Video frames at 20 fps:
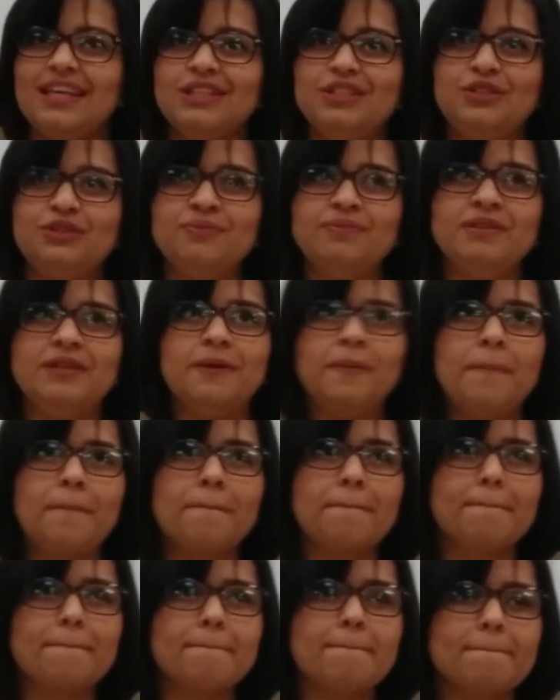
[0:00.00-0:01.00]
said to me,
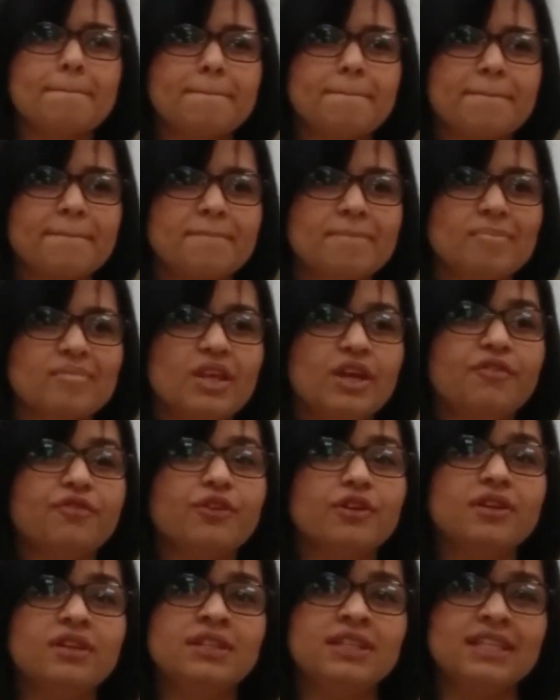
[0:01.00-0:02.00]
if
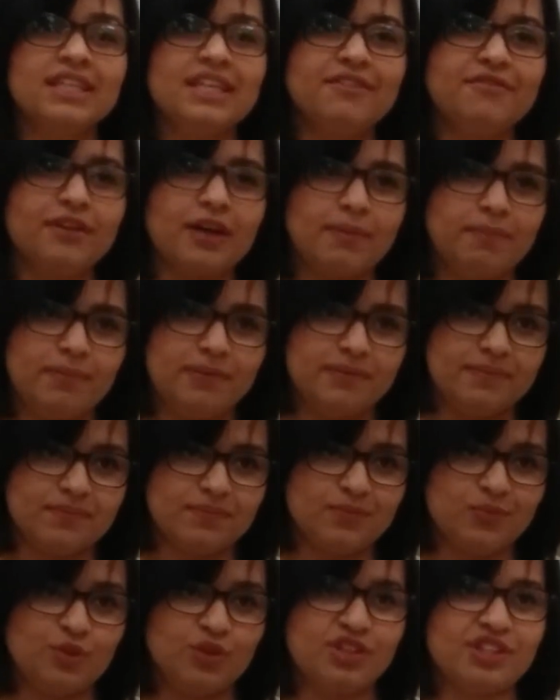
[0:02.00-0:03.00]
you're going to give up,
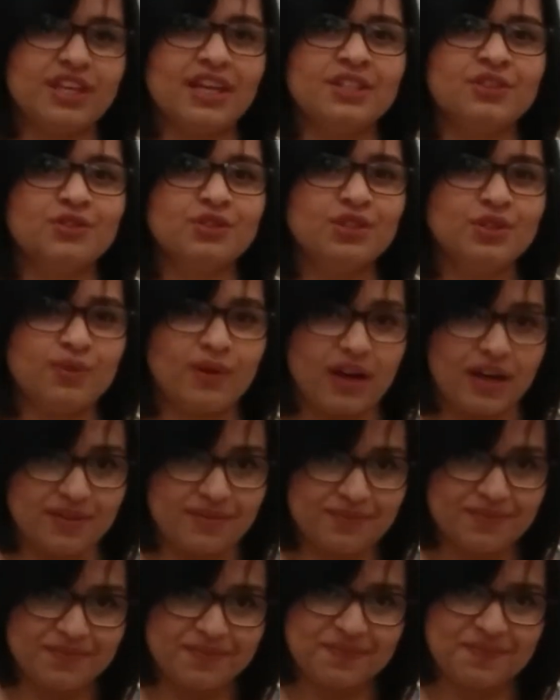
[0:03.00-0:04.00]
which I know you
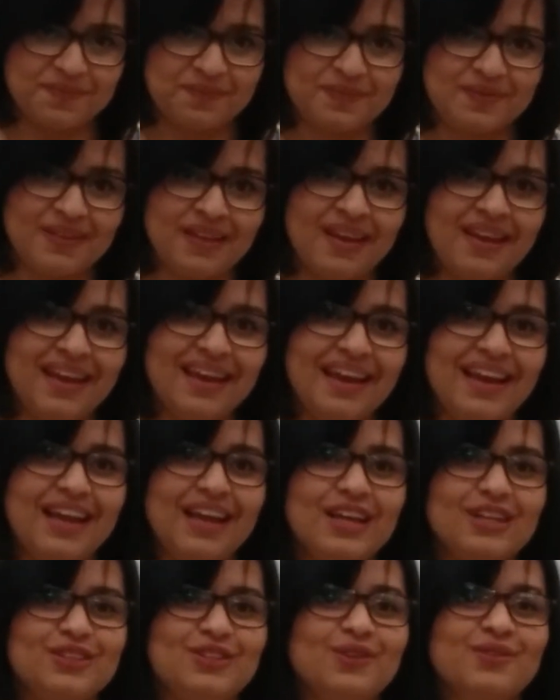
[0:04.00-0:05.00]
are,
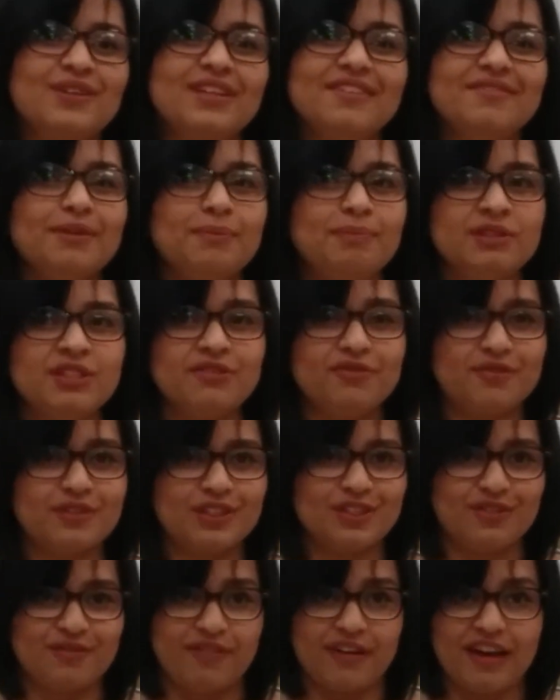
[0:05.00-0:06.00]
don't give up in the
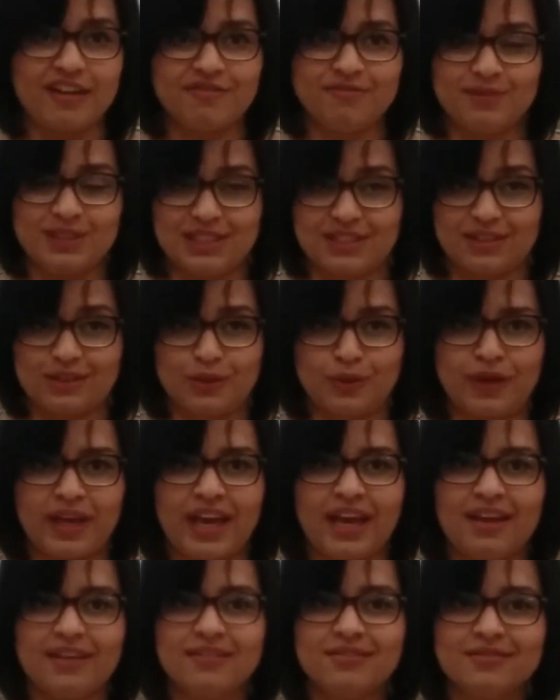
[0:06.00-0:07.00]
first 5 minutes,
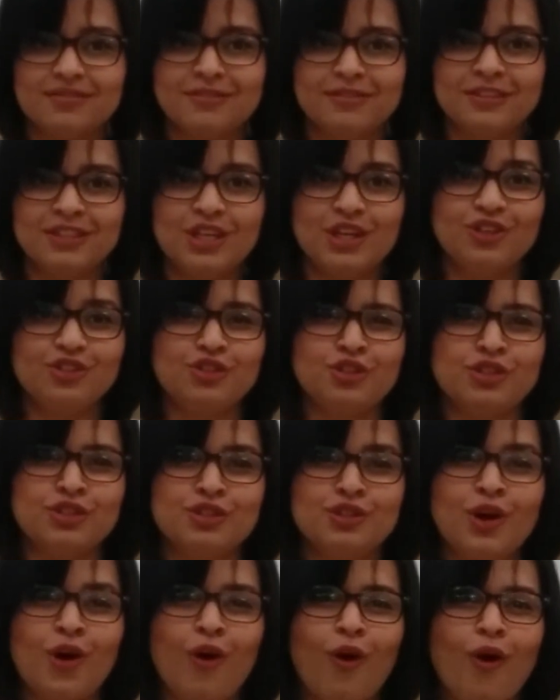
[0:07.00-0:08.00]
okay?
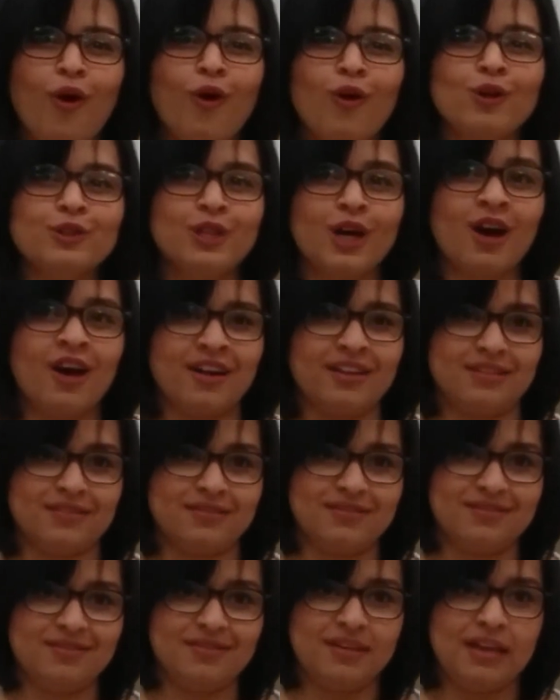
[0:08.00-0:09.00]
Just hold on.
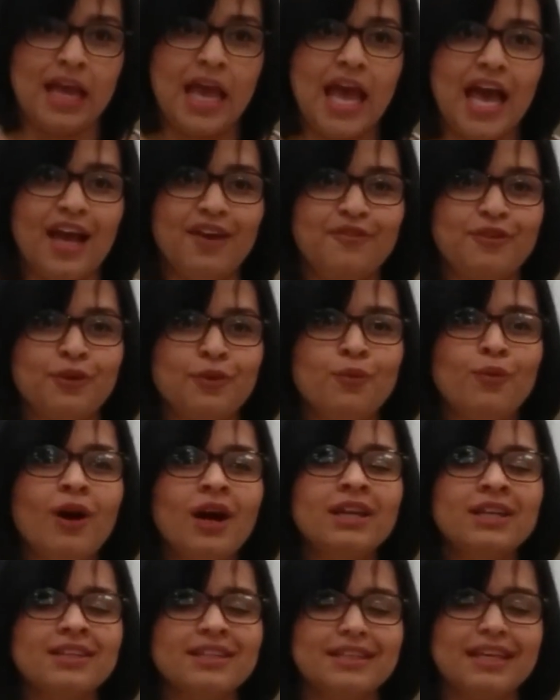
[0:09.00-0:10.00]
If you
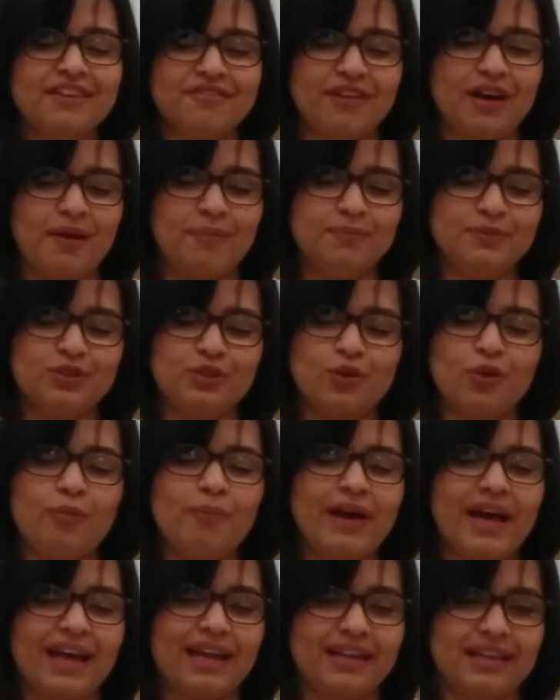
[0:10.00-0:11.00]
want to give up so
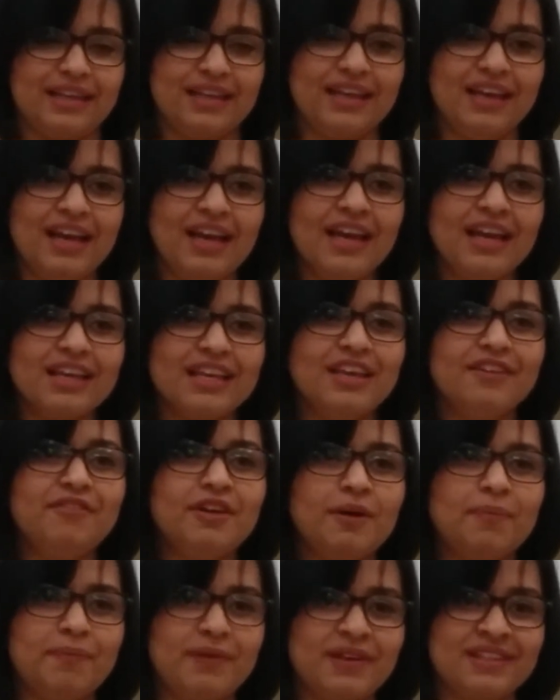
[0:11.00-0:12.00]
badly, give
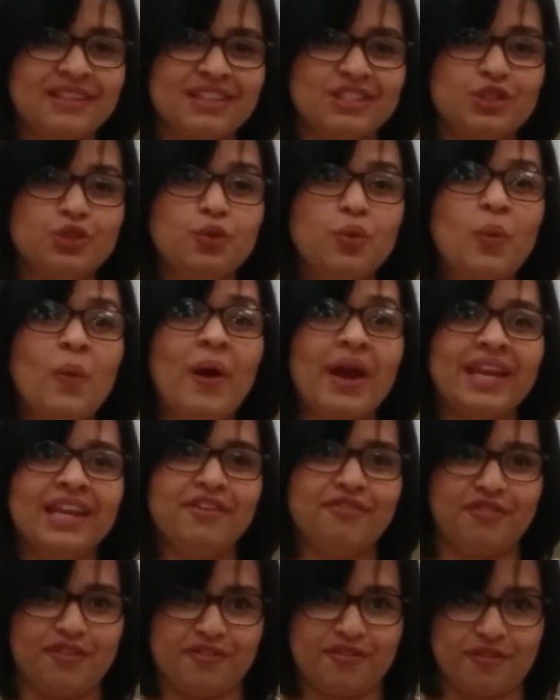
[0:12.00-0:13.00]
up in the
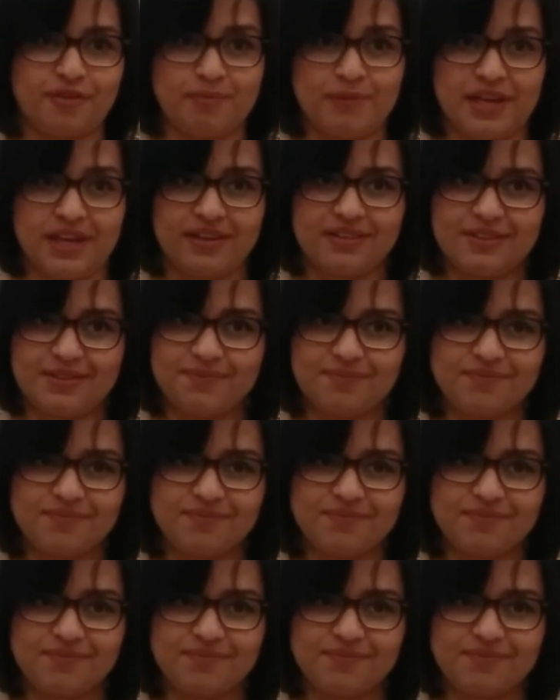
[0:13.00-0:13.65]
25th minute.